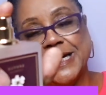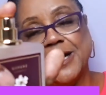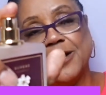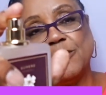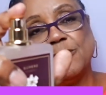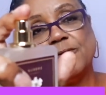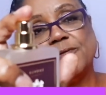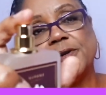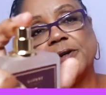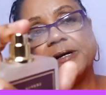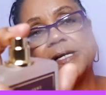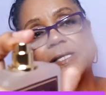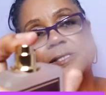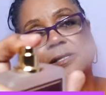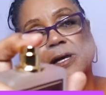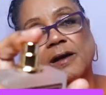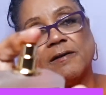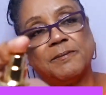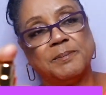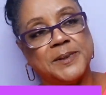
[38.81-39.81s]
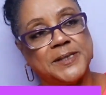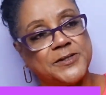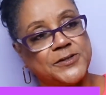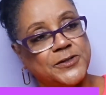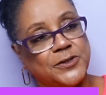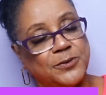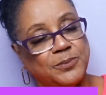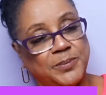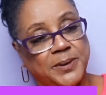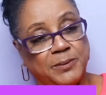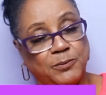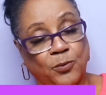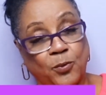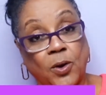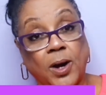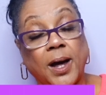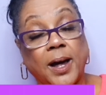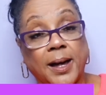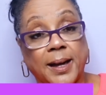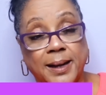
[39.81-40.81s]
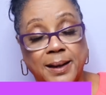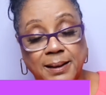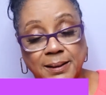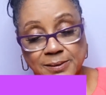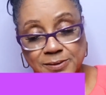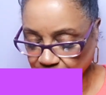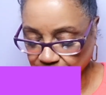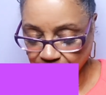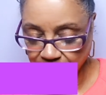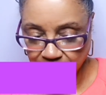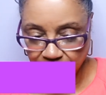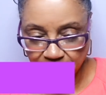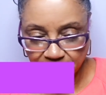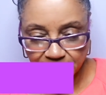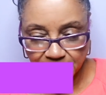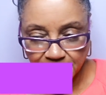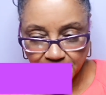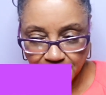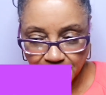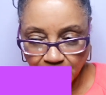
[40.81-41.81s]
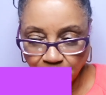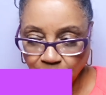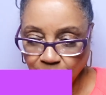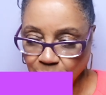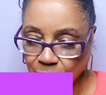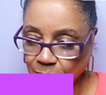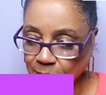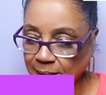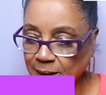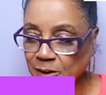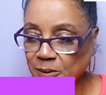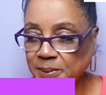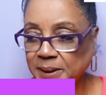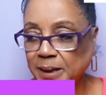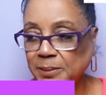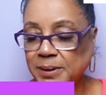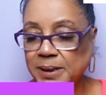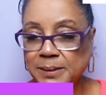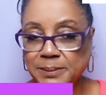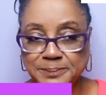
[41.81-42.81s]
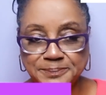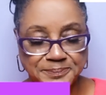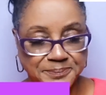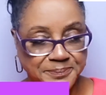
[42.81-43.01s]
Oh, very soft, mister, but wide. Ooh, hello, baby.